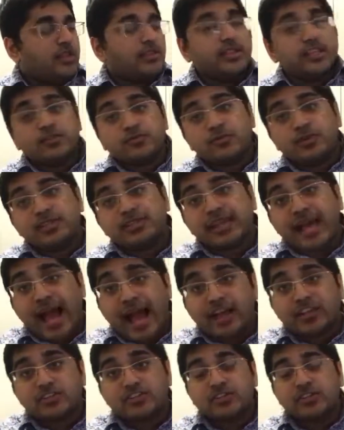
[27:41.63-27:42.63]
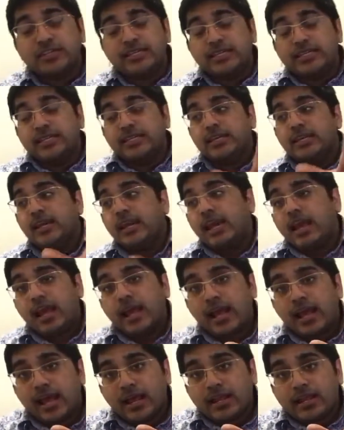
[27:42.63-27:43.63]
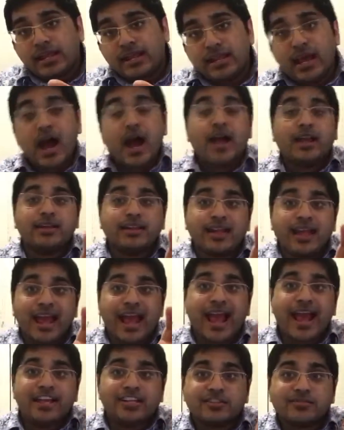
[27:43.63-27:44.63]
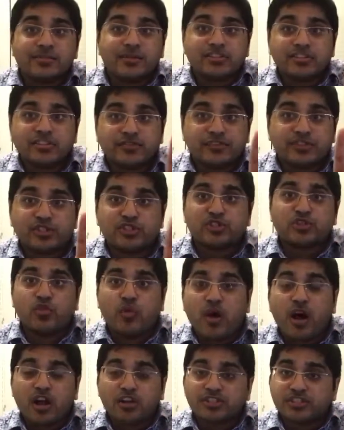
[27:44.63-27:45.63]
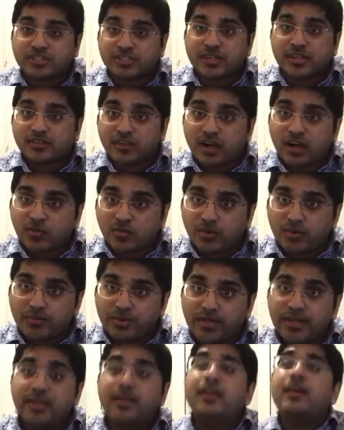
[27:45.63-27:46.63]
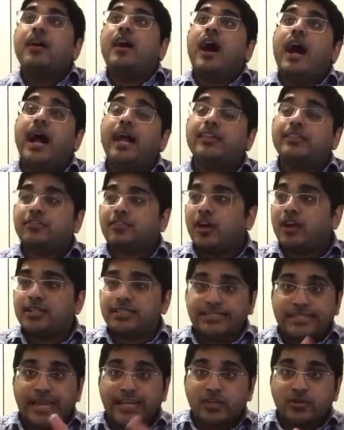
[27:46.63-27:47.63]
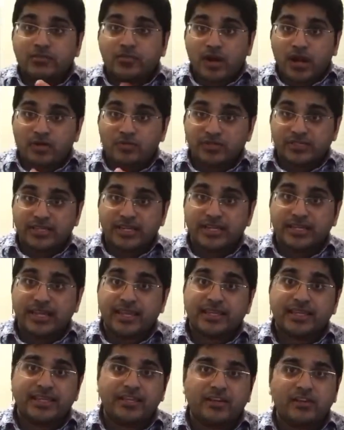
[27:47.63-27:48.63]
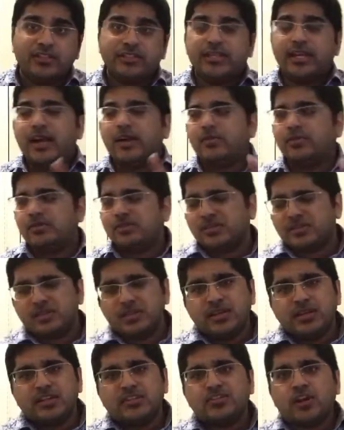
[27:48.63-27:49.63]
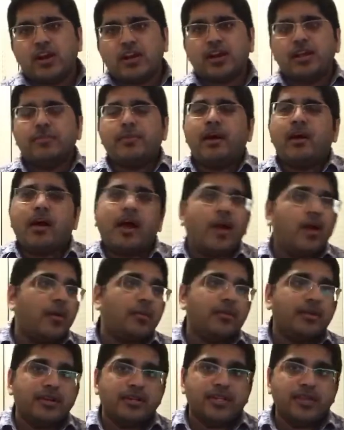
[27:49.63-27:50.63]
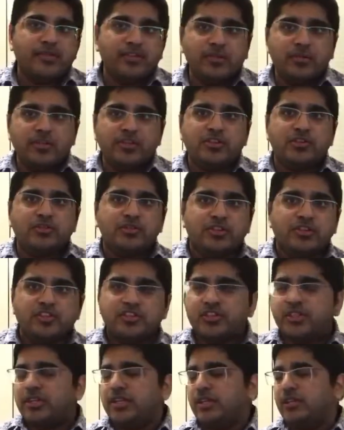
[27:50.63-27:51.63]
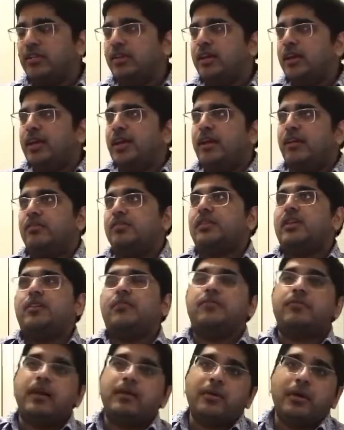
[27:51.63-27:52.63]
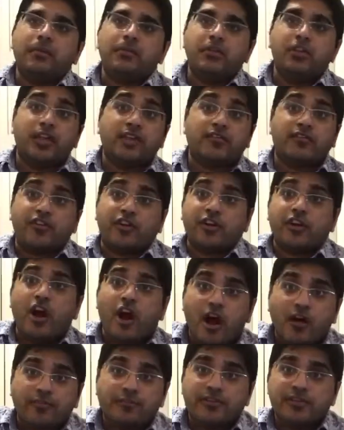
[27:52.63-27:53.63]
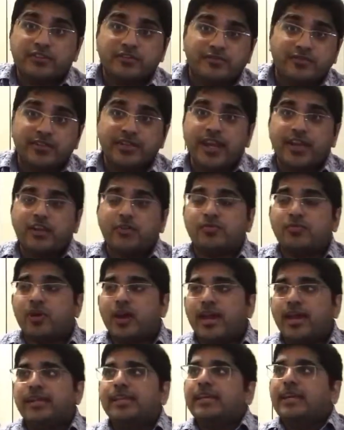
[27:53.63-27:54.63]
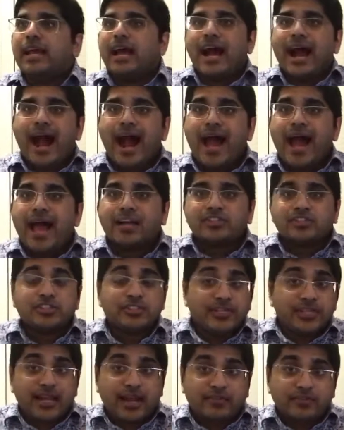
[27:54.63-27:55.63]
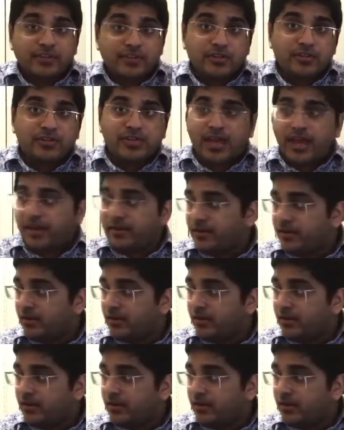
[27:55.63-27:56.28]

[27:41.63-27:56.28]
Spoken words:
this was actually not as much of a squash as I thought it would be. I thought Daniel Bryan was going to get killed, and I was talking about how I'm going to give him a eulogy, and I'm looking for coffins for Daniel Bryan. I actually didn't have to do that.